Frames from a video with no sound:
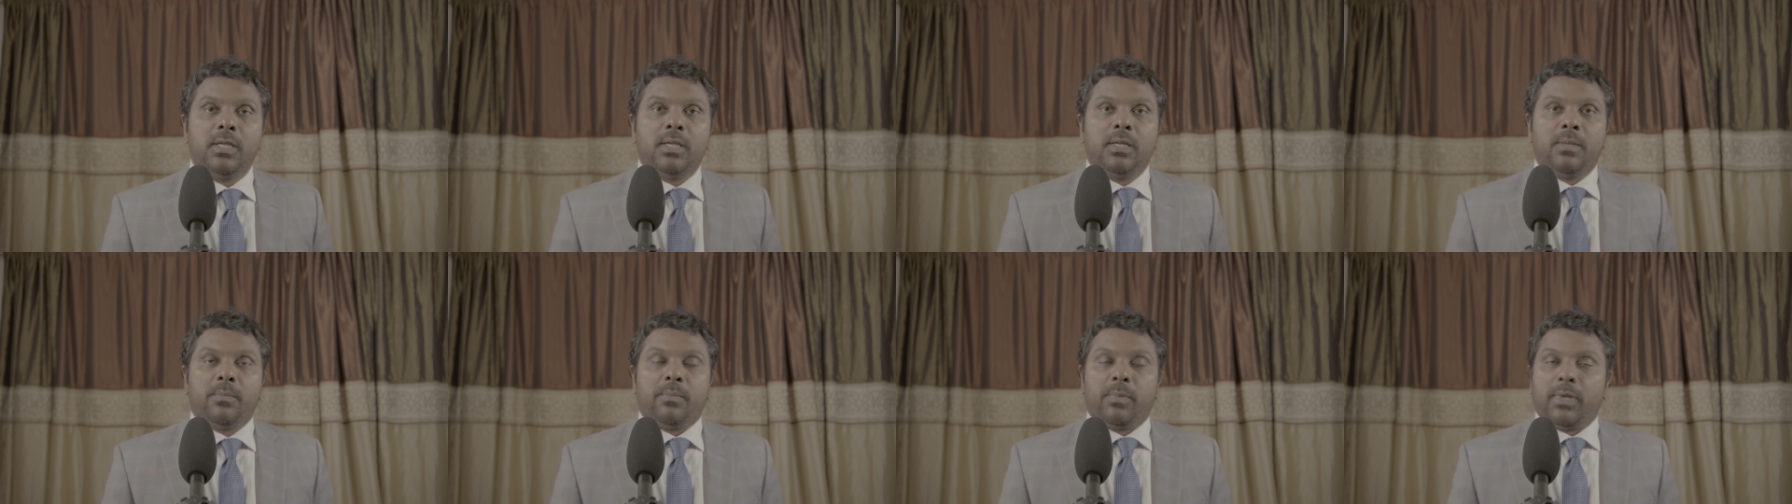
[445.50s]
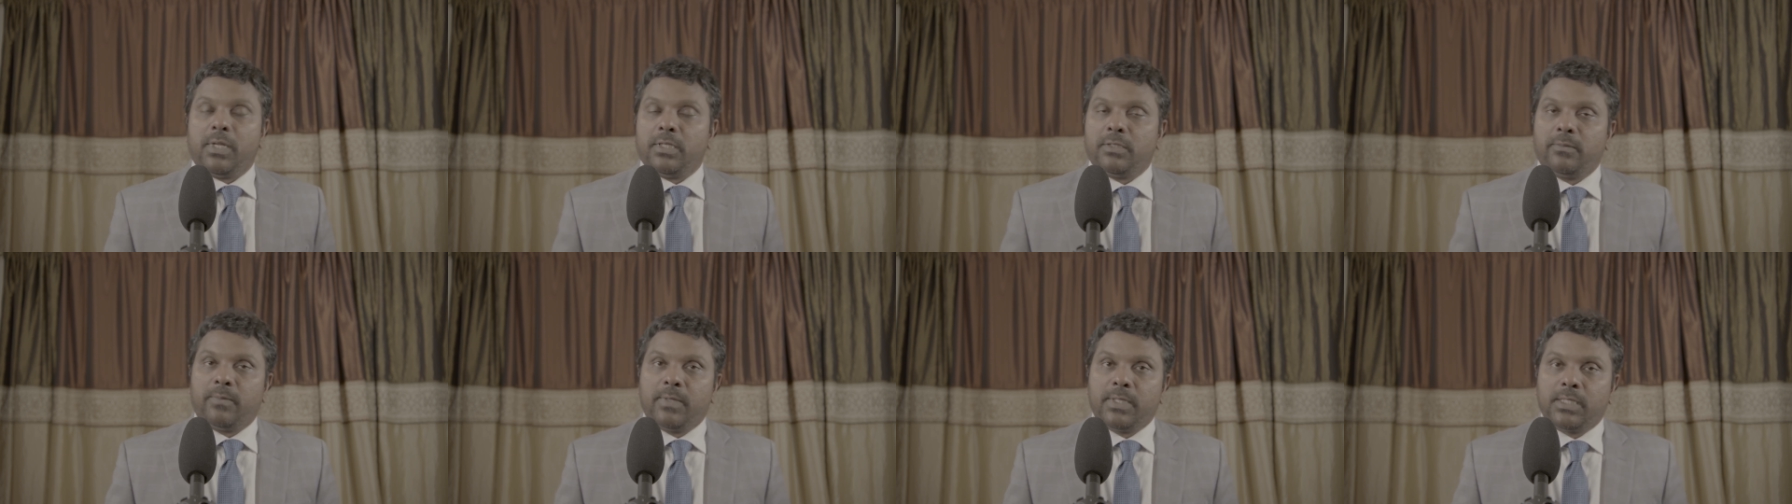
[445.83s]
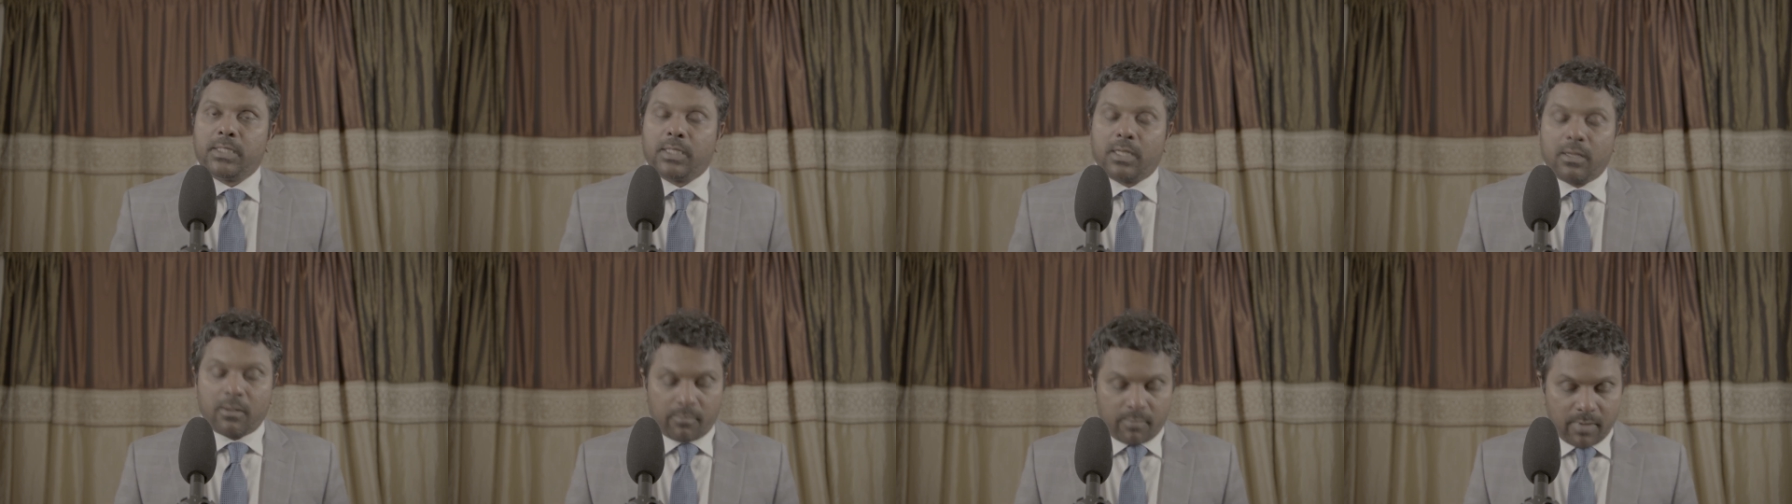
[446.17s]
Please
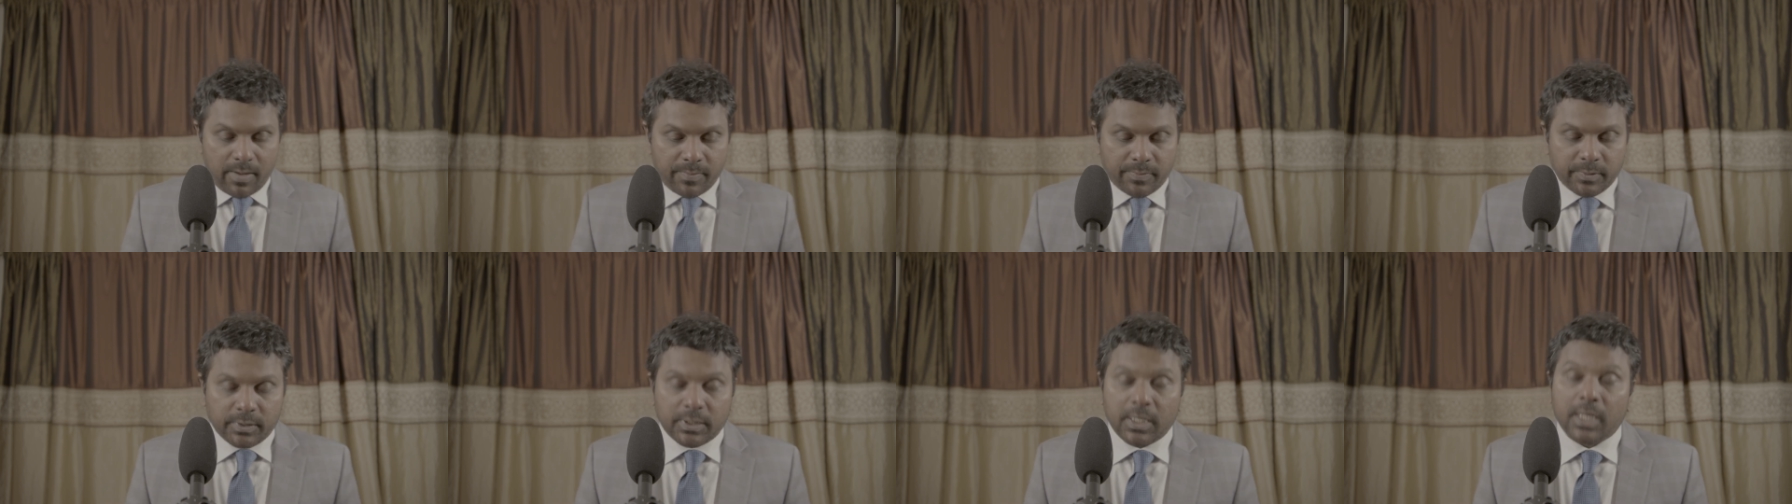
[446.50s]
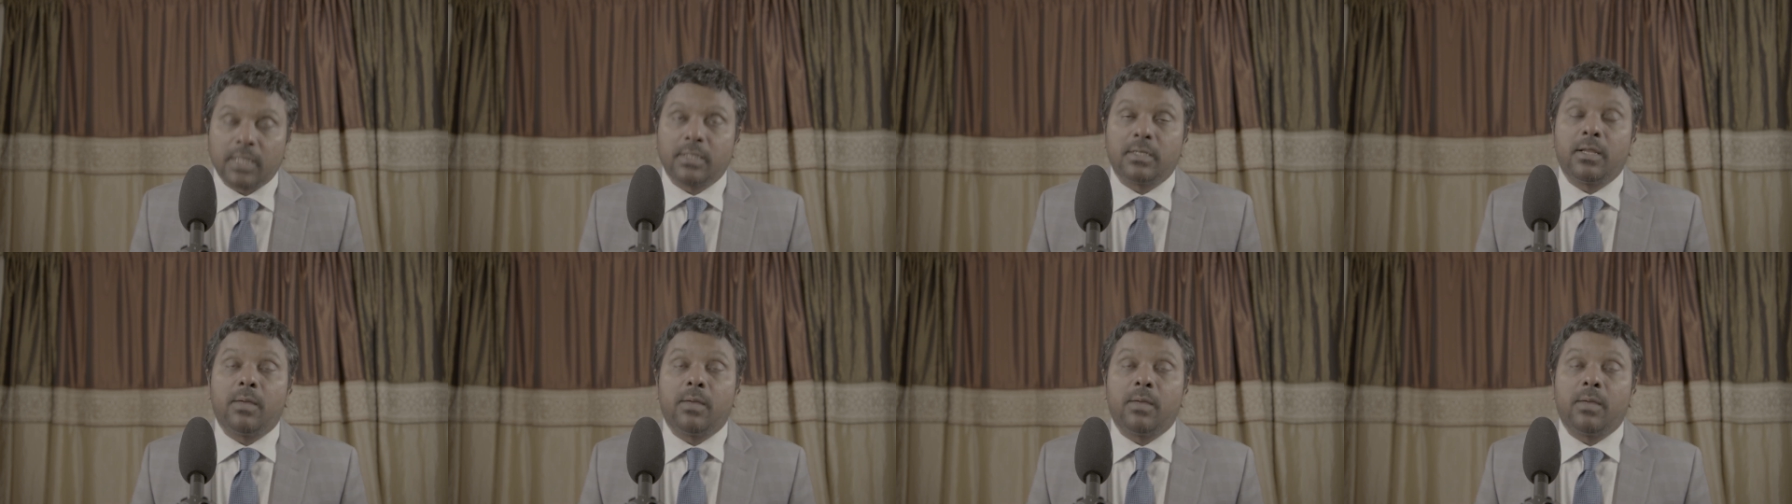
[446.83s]
visit our website